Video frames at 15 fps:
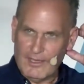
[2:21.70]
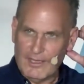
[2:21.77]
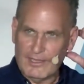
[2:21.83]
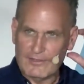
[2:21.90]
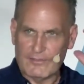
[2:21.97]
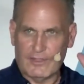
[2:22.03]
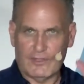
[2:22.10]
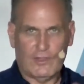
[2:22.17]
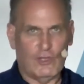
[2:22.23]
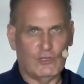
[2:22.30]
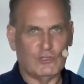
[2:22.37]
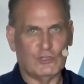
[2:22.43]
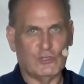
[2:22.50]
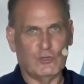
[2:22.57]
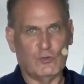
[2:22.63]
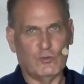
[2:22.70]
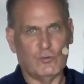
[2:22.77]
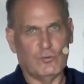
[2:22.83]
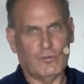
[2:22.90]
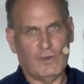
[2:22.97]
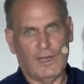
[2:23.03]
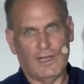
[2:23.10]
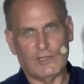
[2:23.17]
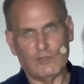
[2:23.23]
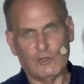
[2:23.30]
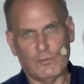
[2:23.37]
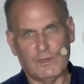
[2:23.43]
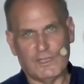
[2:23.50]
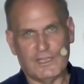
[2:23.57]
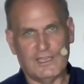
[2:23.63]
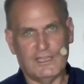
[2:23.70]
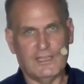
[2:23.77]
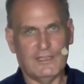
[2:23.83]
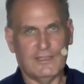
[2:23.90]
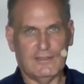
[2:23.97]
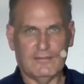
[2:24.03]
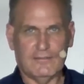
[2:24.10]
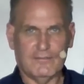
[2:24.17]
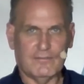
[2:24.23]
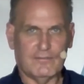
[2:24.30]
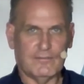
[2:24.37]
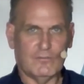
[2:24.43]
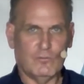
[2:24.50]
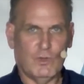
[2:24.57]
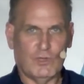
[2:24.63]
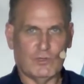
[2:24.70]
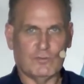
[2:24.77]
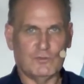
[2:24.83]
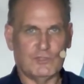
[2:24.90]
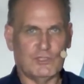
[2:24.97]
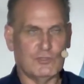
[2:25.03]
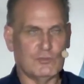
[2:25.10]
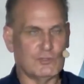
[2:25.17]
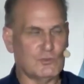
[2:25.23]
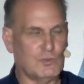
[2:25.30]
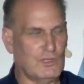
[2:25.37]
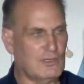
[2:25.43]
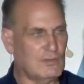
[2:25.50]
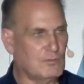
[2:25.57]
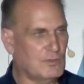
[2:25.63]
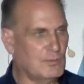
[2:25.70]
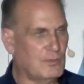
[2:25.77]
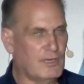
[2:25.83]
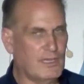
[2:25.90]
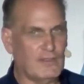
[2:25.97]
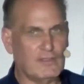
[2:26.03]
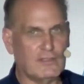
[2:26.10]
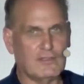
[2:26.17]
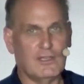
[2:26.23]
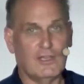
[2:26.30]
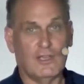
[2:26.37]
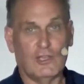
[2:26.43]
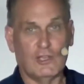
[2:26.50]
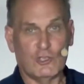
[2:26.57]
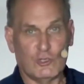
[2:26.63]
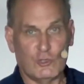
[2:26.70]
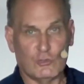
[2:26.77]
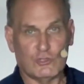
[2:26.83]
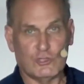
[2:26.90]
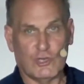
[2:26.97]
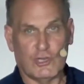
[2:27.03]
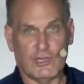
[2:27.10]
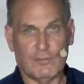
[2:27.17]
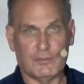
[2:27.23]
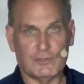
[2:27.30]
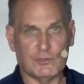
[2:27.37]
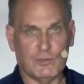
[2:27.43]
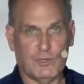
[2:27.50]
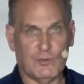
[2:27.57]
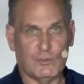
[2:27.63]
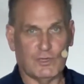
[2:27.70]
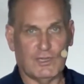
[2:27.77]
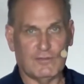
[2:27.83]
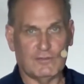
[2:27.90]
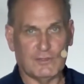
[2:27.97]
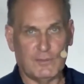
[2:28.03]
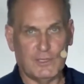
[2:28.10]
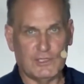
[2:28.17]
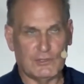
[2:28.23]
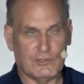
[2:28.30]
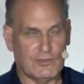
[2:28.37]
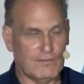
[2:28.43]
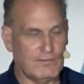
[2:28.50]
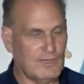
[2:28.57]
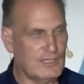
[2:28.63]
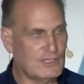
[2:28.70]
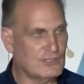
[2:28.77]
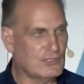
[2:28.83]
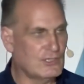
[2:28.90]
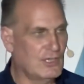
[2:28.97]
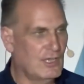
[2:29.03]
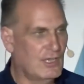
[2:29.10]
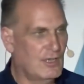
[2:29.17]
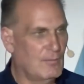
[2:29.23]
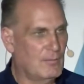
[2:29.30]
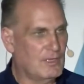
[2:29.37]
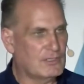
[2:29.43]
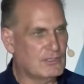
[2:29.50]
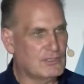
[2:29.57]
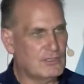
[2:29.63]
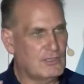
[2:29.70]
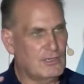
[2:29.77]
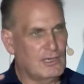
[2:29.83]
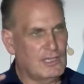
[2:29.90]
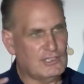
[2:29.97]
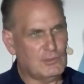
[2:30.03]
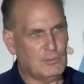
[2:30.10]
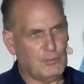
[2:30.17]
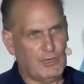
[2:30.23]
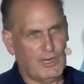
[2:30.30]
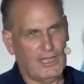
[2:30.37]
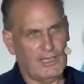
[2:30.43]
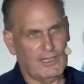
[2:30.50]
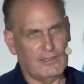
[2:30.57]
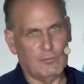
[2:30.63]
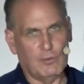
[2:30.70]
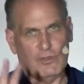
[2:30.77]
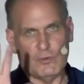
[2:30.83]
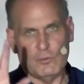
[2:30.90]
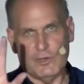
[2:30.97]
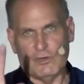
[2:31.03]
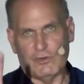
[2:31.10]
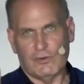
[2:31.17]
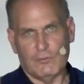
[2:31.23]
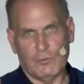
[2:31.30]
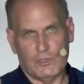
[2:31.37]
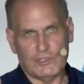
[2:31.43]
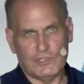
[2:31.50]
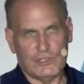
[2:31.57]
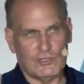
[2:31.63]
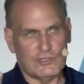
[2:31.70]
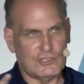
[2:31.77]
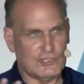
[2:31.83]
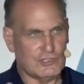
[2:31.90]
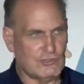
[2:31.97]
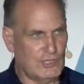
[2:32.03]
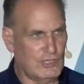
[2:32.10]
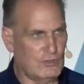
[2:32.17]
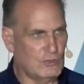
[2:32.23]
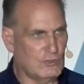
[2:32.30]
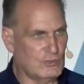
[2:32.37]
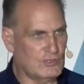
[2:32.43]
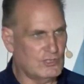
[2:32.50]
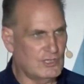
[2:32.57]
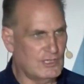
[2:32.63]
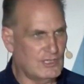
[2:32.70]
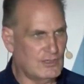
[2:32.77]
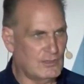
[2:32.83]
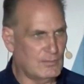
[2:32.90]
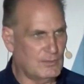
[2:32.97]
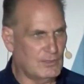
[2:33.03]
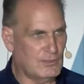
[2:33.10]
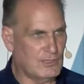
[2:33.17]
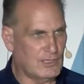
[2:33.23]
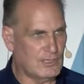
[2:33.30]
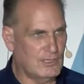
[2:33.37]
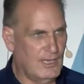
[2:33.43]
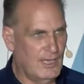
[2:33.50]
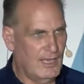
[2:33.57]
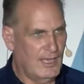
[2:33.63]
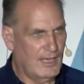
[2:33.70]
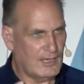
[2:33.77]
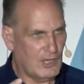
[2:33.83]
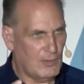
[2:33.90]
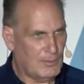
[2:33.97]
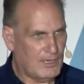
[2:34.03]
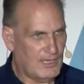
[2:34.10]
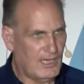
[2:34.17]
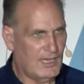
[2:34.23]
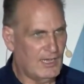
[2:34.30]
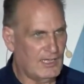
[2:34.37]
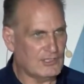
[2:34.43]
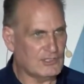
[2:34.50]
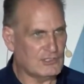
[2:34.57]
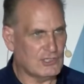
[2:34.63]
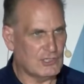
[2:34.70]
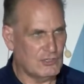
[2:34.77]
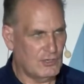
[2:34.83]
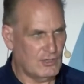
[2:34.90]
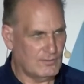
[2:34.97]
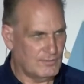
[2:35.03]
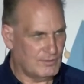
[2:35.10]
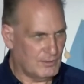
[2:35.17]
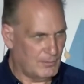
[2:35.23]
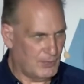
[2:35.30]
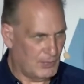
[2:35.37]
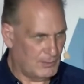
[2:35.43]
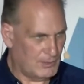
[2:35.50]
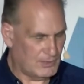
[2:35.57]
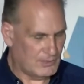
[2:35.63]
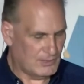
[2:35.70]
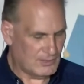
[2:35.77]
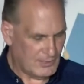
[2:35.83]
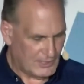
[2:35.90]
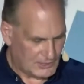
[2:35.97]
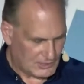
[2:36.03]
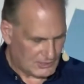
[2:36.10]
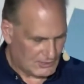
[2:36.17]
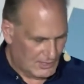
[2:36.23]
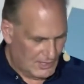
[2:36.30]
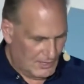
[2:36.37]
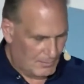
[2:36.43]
And to those who aren't normally here, welcome to you as well, and we pray that you'll turn up as well. We'd love to meet you in the flesh. But let's pray, whether we're watching on a screen or sitting in the building, and open our hearts to God for a moment. Let's